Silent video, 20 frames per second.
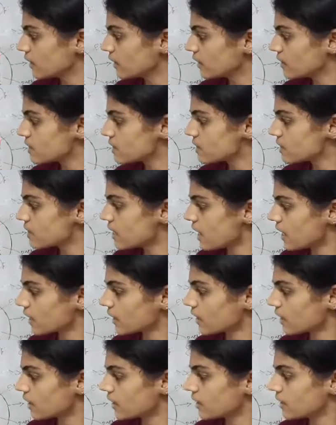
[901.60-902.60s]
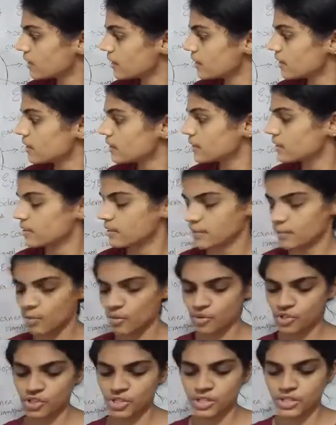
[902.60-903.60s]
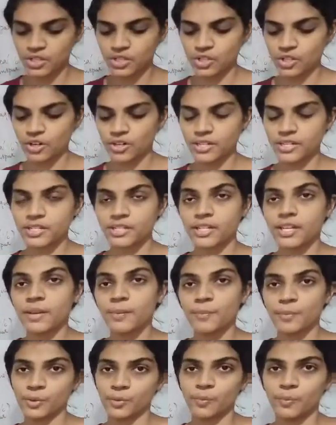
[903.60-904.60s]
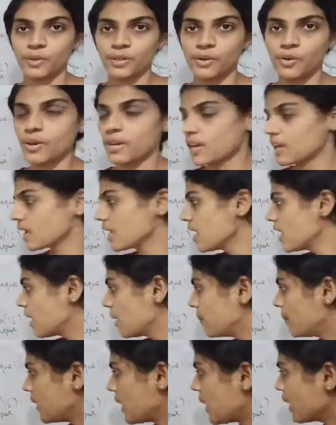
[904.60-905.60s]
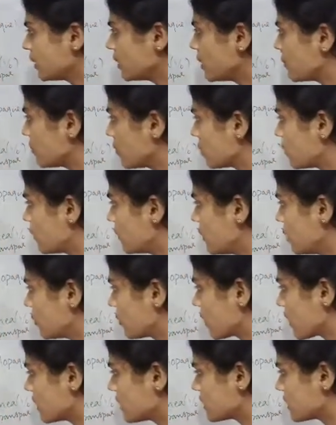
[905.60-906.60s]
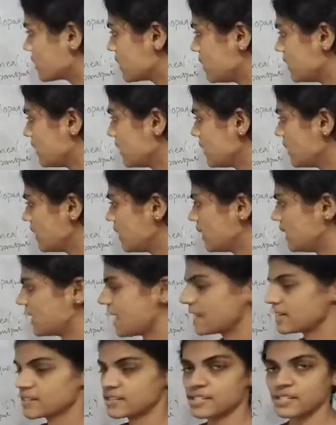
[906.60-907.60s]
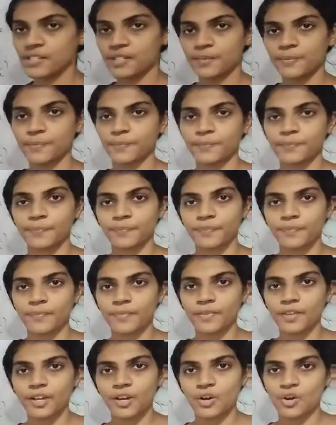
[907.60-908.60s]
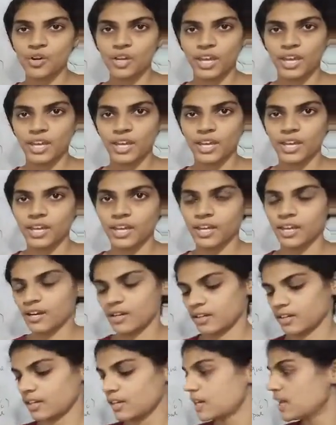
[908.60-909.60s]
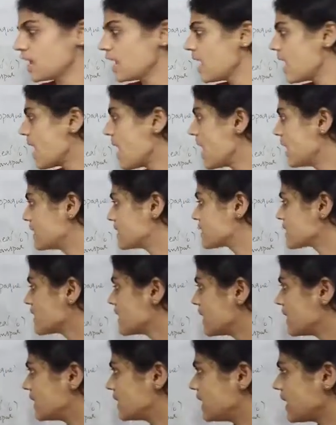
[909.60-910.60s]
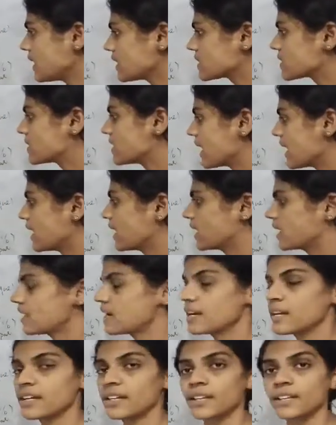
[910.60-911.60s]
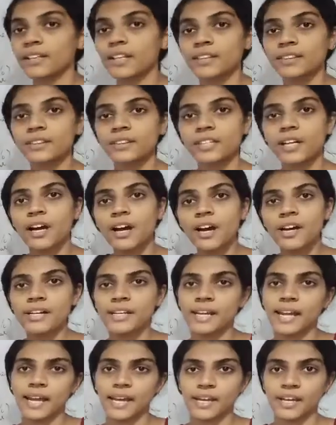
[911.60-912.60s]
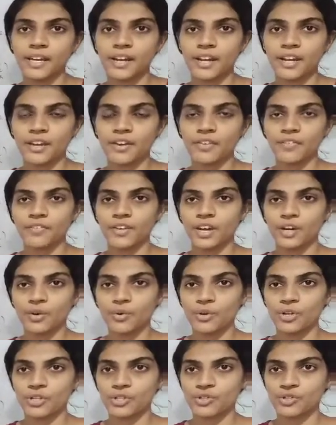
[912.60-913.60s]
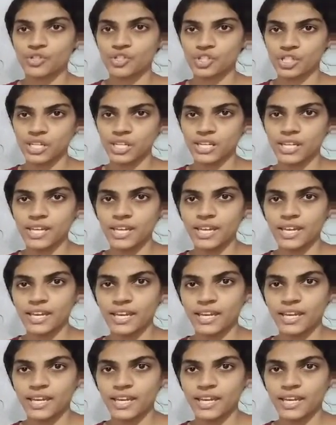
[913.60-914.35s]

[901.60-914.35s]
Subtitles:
this dark colored portion is known as the pupil. Okay, behind the pupil you can see the lens. Okay, and next layer, the third layer we are going to see.